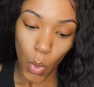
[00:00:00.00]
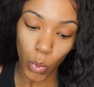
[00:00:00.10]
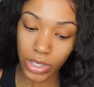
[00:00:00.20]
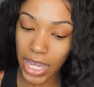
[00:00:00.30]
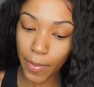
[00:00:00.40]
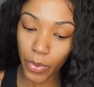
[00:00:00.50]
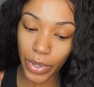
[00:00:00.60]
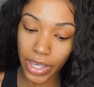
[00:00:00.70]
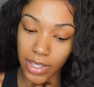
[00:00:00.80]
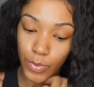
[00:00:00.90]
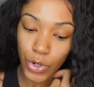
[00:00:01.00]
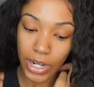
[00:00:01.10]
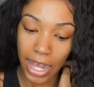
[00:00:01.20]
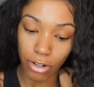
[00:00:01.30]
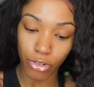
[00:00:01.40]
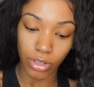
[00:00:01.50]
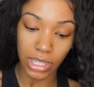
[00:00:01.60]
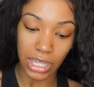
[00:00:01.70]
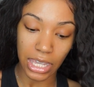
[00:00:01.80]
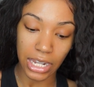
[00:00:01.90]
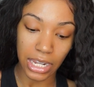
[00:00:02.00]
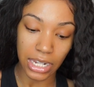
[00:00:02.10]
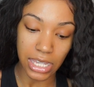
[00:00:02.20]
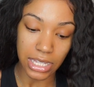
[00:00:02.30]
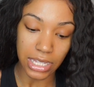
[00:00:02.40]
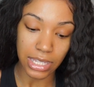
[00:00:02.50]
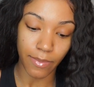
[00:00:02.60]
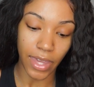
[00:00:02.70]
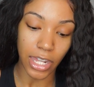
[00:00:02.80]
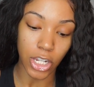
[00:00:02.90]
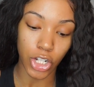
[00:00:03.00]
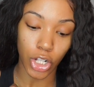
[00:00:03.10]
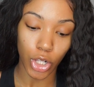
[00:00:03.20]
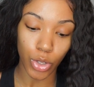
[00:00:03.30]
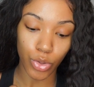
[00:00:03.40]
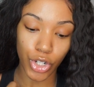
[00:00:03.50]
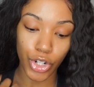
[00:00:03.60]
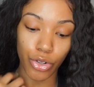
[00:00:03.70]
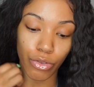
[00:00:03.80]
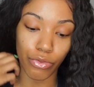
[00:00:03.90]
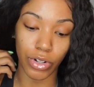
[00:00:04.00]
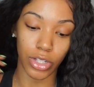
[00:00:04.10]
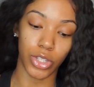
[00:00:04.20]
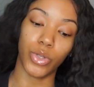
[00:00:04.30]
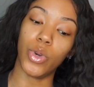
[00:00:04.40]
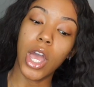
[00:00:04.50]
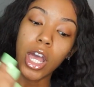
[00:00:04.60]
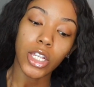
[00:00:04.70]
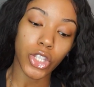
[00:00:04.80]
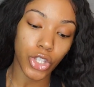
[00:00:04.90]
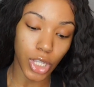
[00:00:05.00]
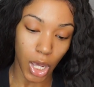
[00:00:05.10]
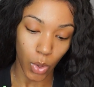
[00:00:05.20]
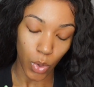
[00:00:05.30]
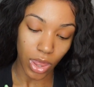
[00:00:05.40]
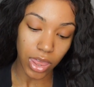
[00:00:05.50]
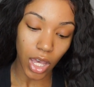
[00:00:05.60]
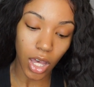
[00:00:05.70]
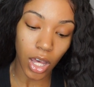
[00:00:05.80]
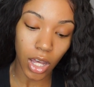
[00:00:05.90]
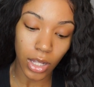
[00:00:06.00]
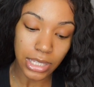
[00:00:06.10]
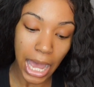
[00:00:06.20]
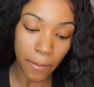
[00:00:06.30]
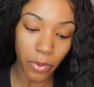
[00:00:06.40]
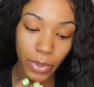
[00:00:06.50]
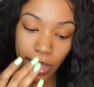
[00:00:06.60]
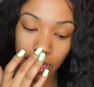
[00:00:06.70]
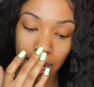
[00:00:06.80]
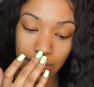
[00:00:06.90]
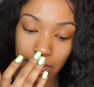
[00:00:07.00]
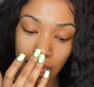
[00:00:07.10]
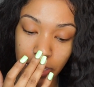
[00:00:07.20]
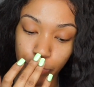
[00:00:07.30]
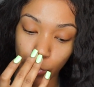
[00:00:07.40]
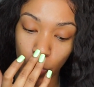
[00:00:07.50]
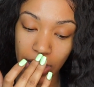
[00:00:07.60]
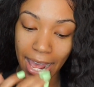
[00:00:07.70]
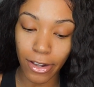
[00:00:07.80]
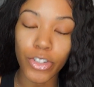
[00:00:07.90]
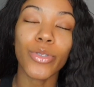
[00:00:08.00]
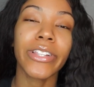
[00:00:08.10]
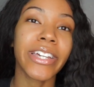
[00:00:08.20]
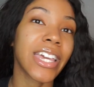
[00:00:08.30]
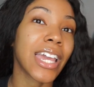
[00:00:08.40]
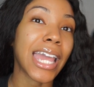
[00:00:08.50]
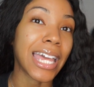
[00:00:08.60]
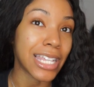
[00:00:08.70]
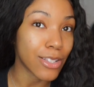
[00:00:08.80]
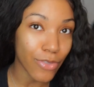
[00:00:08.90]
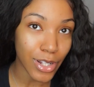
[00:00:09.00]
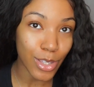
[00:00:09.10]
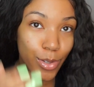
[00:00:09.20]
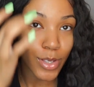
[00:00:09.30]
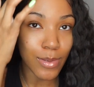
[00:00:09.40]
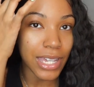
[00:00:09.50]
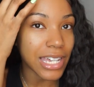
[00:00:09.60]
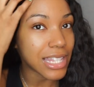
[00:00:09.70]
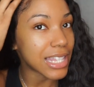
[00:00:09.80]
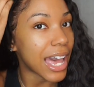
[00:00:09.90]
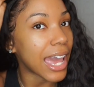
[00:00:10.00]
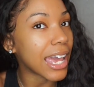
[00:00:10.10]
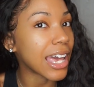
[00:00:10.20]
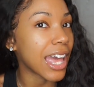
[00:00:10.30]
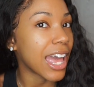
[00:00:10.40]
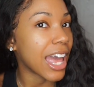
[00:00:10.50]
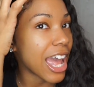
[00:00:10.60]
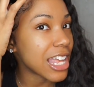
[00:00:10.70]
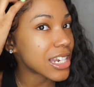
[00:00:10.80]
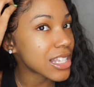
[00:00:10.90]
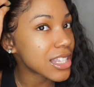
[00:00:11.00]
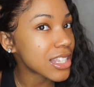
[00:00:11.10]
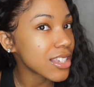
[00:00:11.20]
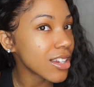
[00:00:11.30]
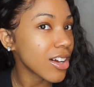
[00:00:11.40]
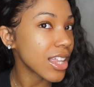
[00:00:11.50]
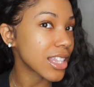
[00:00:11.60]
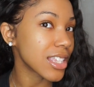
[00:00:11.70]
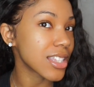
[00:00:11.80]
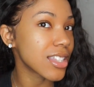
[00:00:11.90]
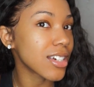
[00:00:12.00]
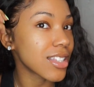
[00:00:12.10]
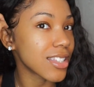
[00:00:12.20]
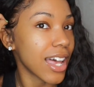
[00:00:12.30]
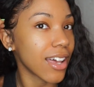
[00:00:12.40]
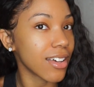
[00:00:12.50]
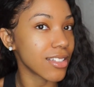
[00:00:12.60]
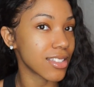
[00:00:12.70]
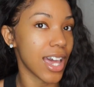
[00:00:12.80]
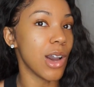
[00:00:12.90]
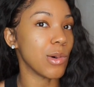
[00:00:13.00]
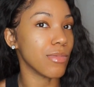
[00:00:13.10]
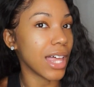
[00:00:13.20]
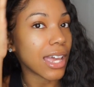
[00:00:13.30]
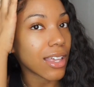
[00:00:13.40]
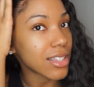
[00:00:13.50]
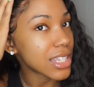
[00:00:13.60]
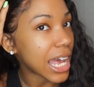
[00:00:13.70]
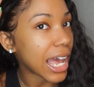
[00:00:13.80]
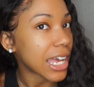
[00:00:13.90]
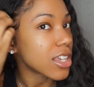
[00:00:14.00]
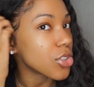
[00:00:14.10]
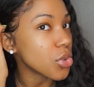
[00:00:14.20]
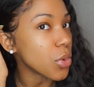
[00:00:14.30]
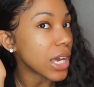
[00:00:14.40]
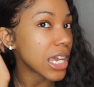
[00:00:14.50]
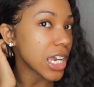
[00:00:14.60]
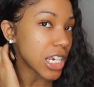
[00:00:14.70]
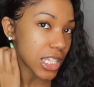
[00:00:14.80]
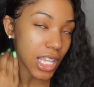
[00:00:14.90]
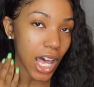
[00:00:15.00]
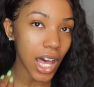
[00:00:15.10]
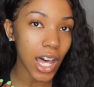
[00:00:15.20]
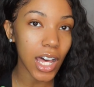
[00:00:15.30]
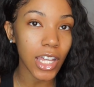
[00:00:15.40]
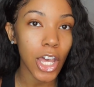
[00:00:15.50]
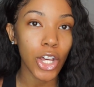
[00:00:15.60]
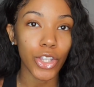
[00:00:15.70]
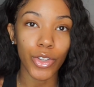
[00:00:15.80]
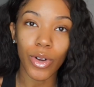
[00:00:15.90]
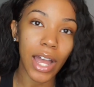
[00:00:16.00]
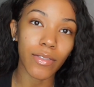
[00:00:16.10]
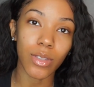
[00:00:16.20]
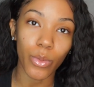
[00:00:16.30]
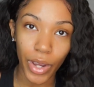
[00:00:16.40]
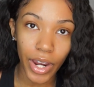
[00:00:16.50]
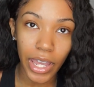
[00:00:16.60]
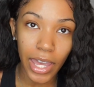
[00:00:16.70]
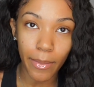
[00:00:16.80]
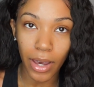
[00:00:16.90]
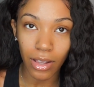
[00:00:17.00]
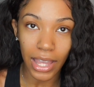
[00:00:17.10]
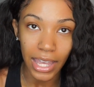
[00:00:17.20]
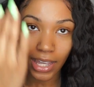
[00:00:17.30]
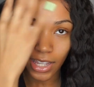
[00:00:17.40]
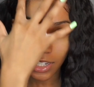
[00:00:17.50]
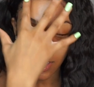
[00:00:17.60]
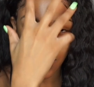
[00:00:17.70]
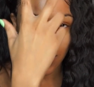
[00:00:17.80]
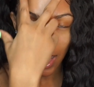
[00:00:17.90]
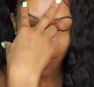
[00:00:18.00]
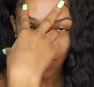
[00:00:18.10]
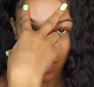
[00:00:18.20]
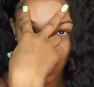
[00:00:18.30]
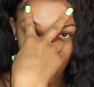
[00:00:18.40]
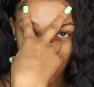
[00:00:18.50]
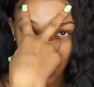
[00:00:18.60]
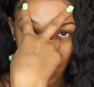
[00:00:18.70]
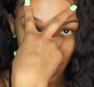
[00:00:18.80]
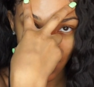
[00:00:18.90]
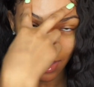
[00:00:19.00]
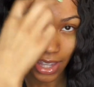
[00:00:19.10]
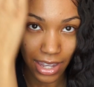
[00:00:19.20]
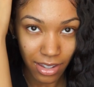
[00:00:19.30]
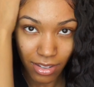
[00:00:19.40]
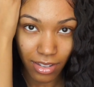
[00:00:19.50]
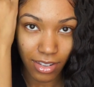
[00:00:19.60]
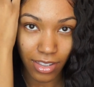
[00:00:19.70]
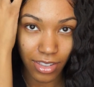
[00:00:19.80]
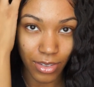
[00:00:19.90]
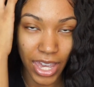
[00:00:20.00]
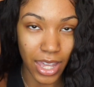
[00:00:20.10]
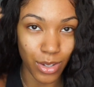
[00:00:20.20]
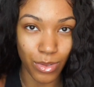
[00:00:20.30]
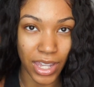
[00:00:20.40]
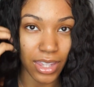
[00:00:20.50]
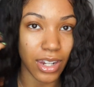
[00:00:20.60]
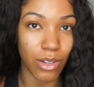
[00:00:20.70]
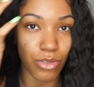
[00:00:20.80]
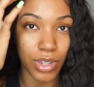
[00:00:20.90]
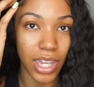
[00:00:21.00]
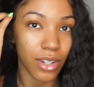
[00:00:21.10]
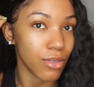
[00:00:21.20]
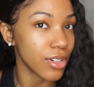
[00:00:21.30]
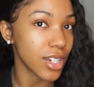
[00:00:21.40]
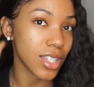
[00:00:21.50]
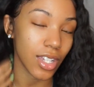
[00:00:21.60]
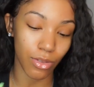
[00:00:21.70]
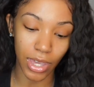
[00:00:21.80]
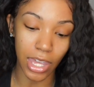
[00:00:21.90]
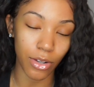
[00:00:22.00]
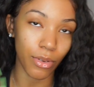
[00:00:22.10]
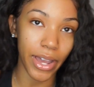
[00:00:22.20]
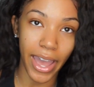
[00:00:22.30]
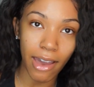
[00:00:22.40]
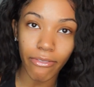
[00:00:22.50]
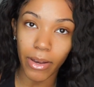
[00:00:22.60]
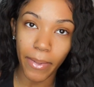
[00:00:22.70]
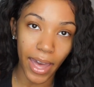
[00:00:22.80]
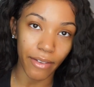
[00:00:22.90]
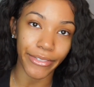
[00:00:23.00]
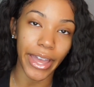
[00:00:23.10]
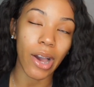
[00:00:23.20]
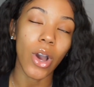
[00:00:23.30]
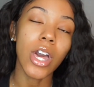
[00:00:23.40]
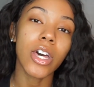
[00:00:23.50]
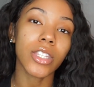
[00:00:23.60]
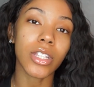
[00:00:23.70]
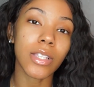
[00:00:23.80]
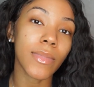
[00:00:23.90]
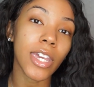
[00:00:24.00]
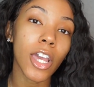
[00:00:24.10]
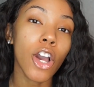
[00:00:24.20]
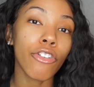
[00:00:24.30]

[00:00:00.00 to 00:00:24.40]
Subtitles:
What type of wig is more natural looking and easy to manage, closure or frontal? So the type of wig that I think is more natural looking is frontals, because like it just, you know, like this looks like a scalp. Like it's like I can do an ear tuck. You don't have to worry about like just having just this. Like You can't do nothing else. You can't do no ear tuck. You can't do no half up, half down. So to me,